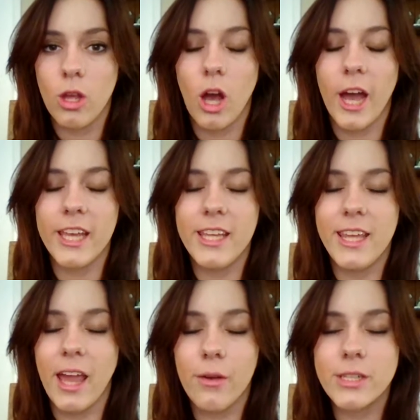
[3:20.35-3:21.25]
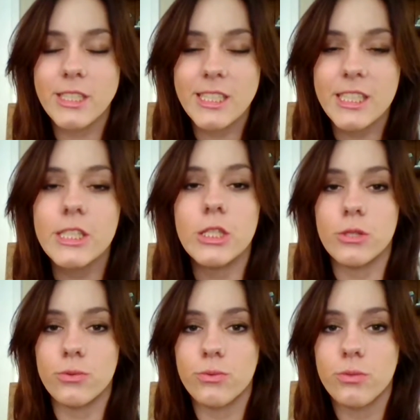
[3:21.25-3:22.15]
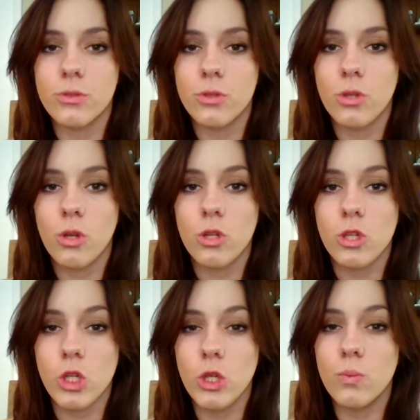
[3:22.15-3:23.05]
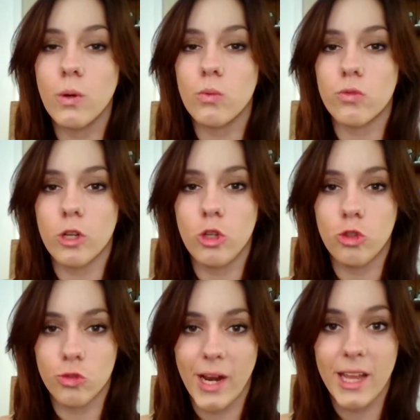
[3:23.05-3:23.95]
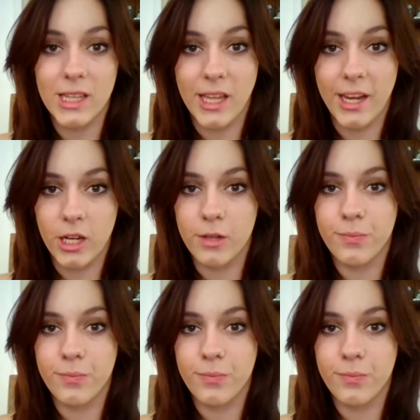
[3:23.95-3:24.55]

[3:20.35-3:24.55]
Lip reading: I guarantee you, you will regret it later.